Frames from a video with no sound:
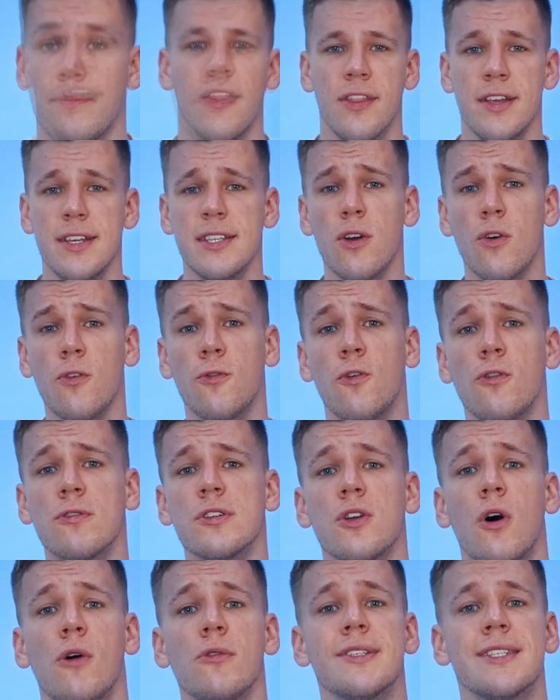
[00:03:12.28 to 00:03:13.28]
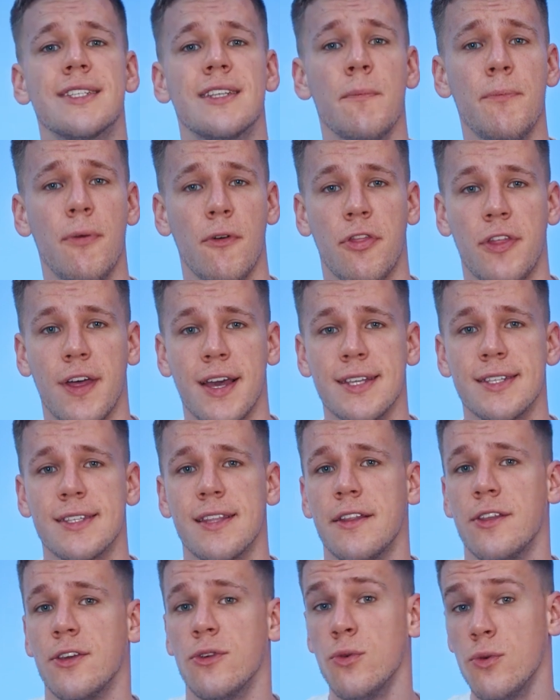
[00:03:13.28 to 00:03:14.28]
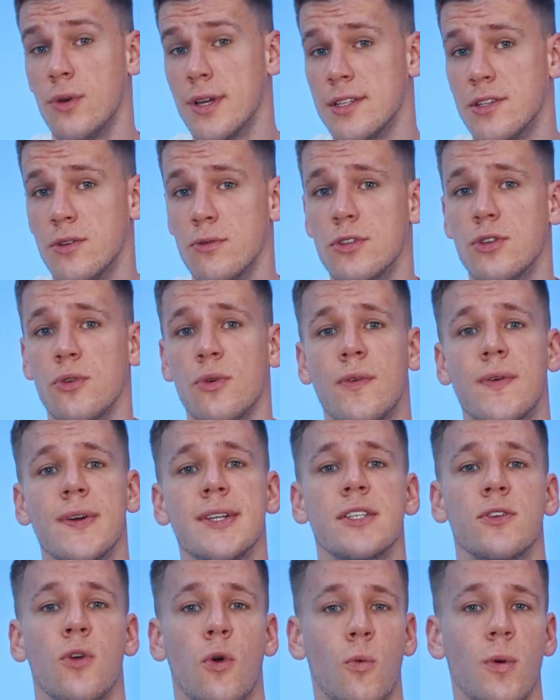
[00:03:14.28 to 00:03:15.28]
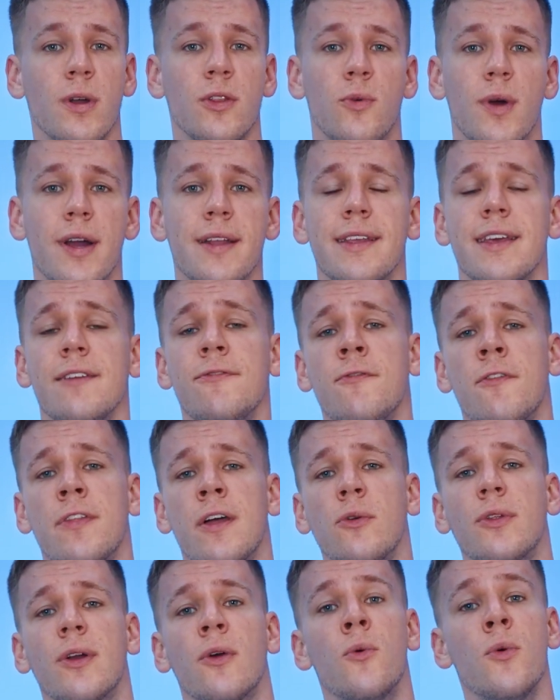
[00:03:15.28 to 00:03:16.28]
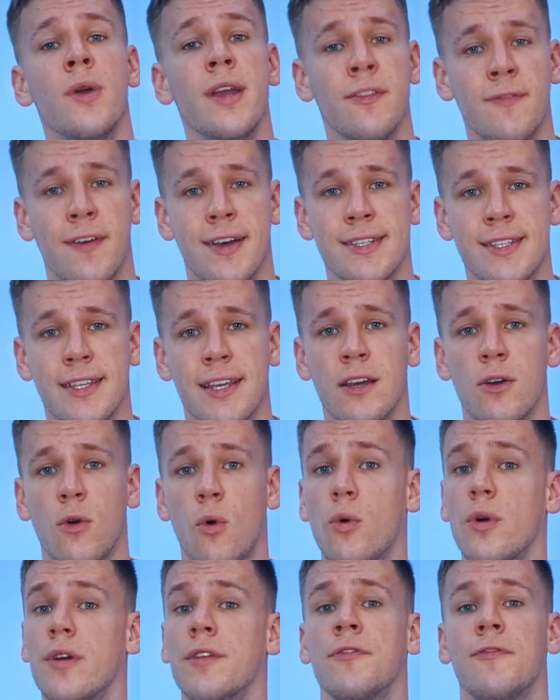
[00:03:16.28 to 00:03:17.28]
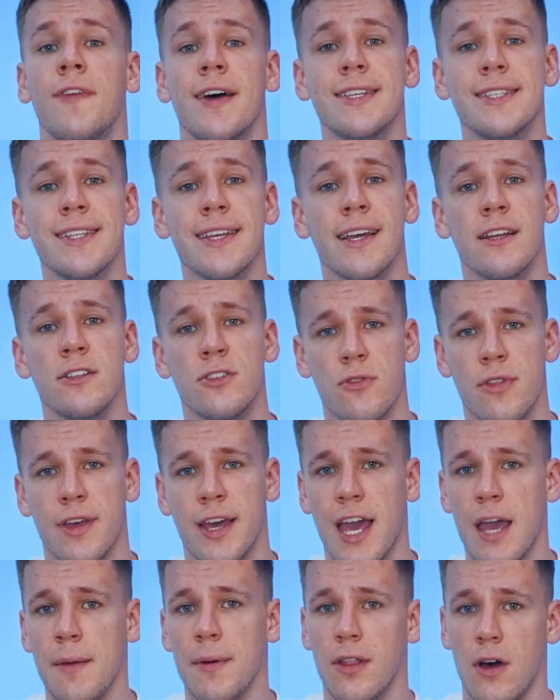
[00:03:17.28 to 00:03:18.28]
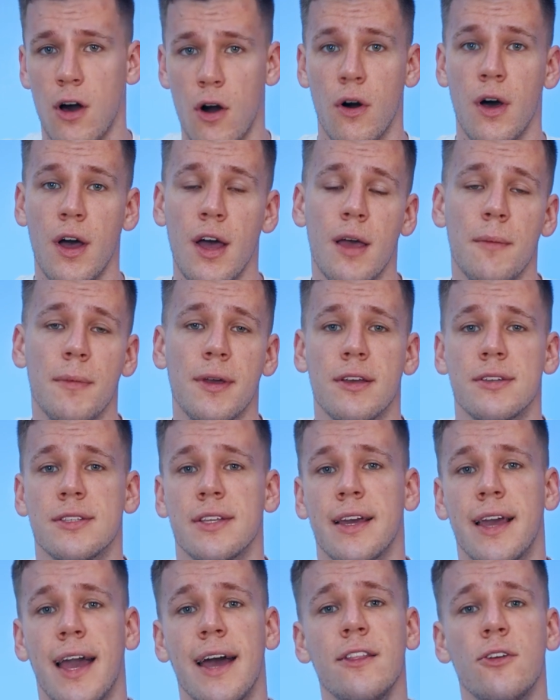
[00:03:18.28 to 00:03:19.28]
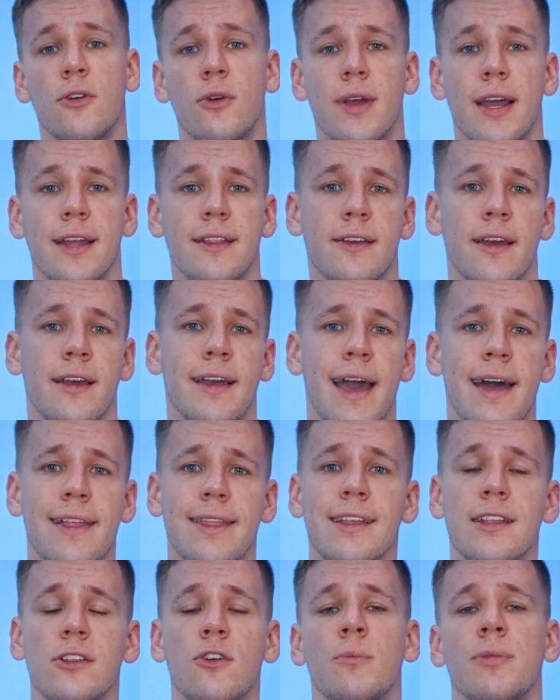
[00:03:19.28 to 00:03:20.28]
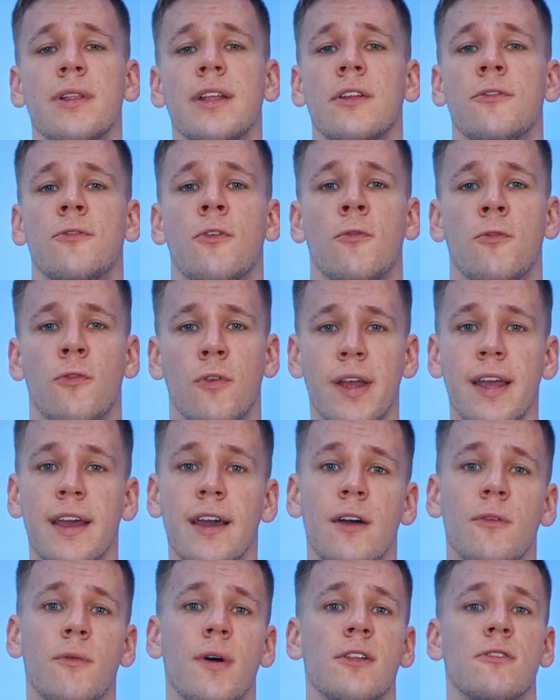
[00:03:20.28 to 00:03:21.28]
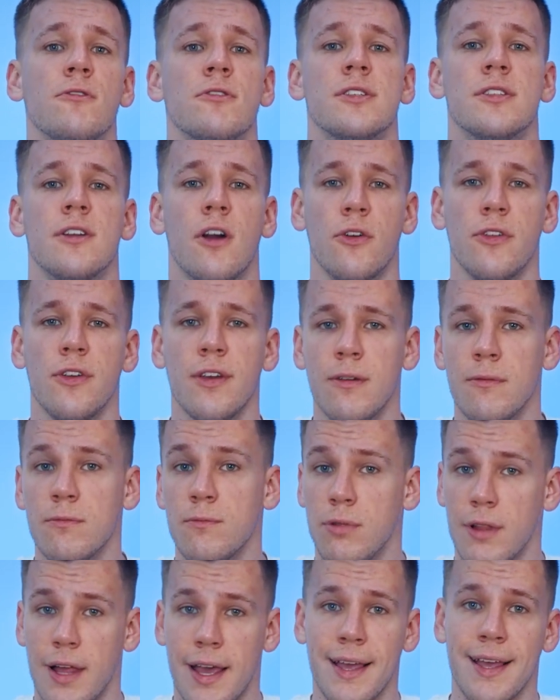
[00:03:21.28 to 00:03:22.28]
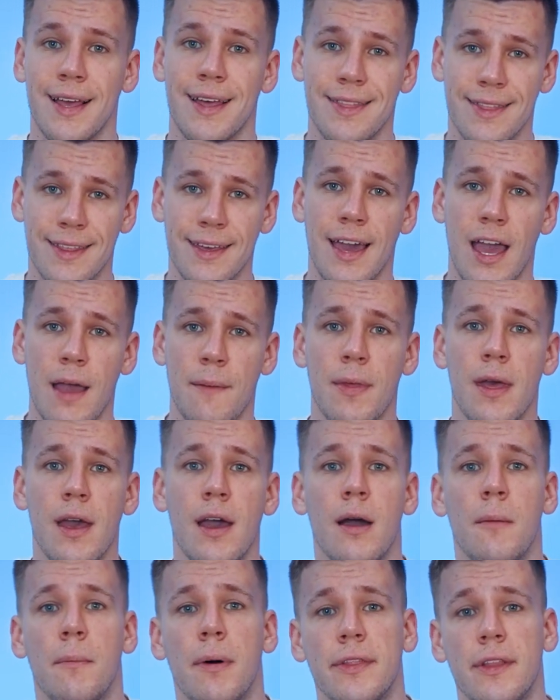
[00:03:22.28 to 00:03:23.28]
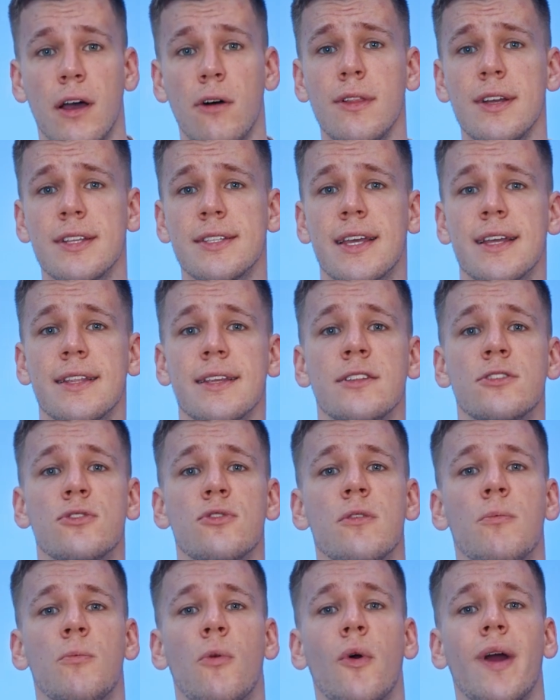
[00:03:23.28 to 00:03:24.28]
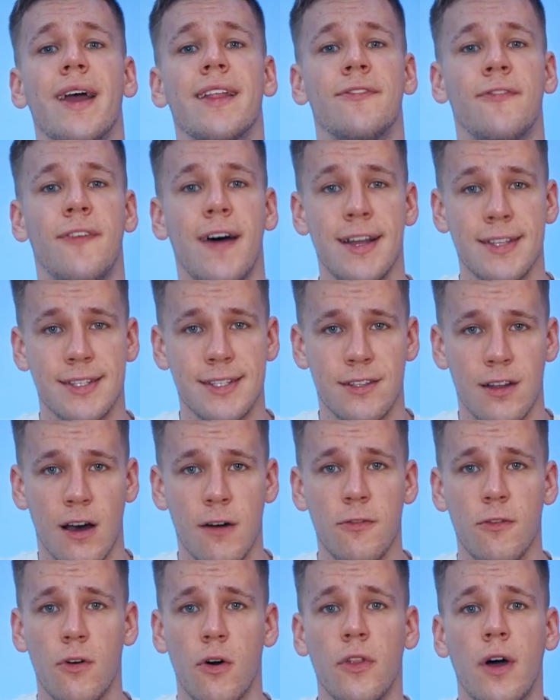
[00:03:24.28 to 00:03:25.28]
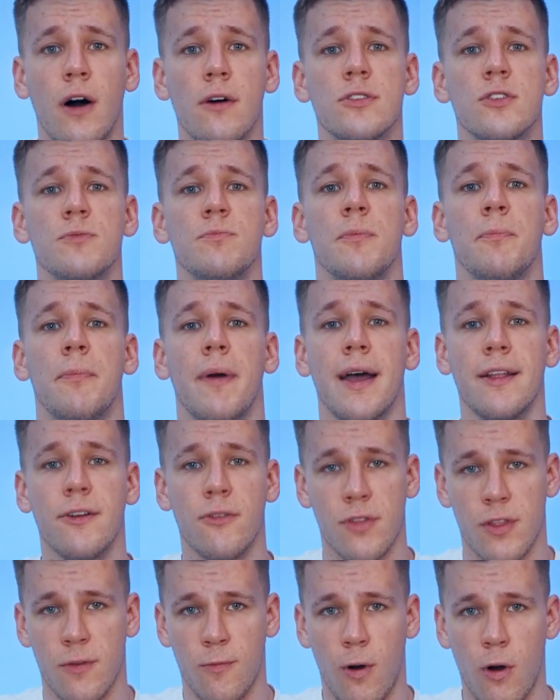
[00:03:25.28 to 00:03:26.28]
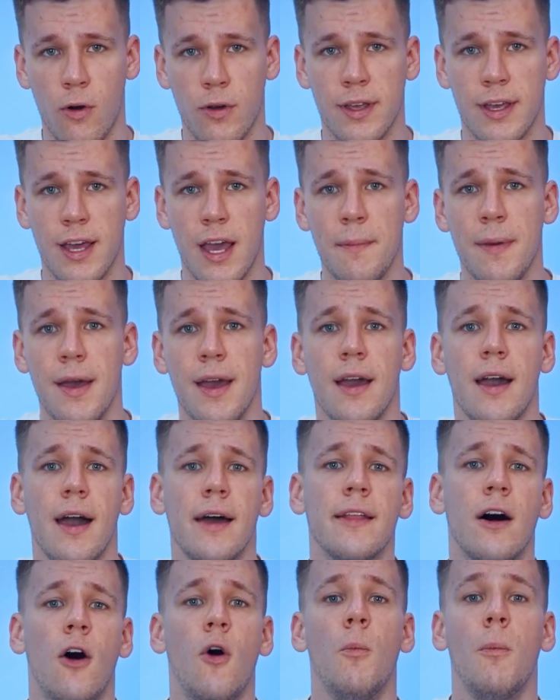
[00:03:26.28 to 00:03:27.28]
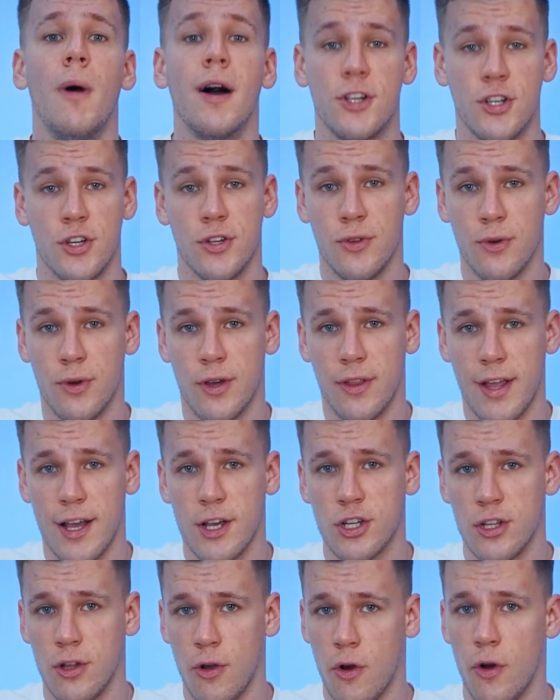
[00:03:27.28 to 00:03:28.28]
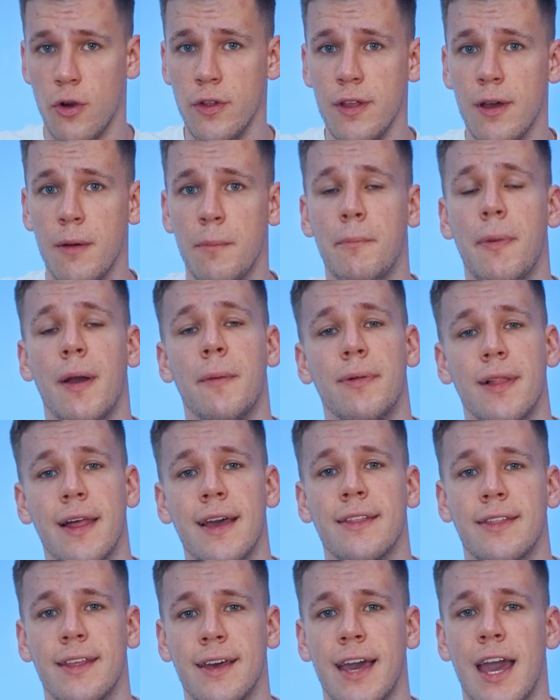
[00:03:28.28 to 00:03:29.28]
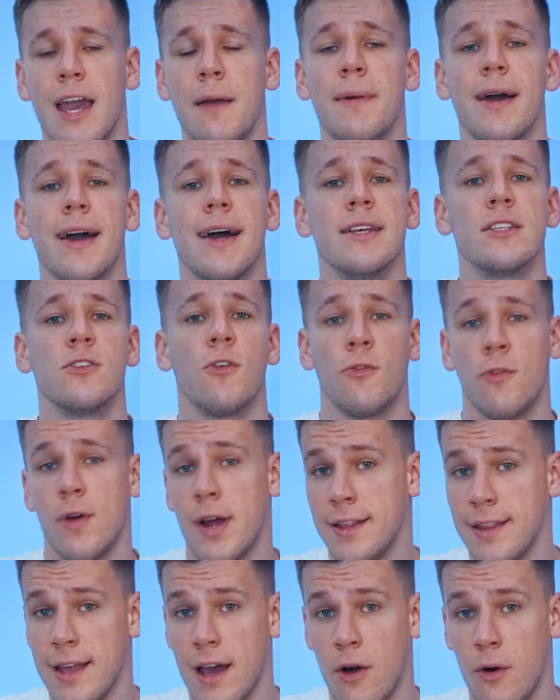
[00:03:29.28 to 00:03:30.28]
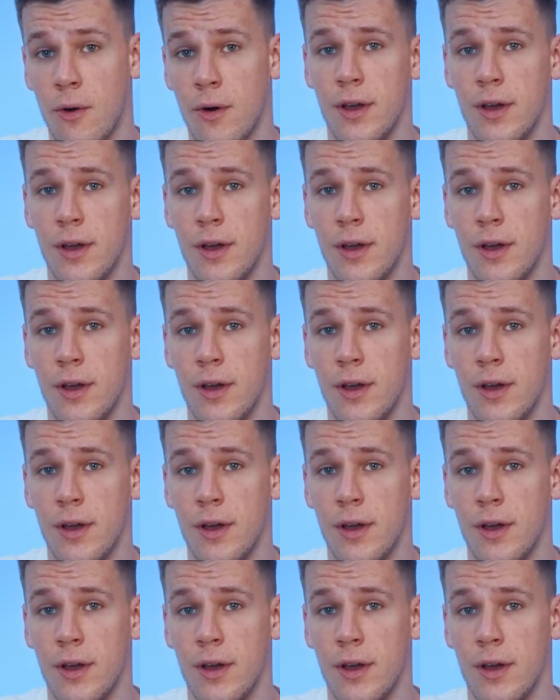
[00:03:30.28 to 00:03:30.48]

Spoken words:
These are of course all simple things that you can do to increase your win rate even without reinvesting or investing into the game at all, because again, you're getting a cat lead completely for free when you're starting playing the game. But now let's get into the more advanced stuff on how to be better in the Walken game and how much you can actually earn by playing the game as of right now.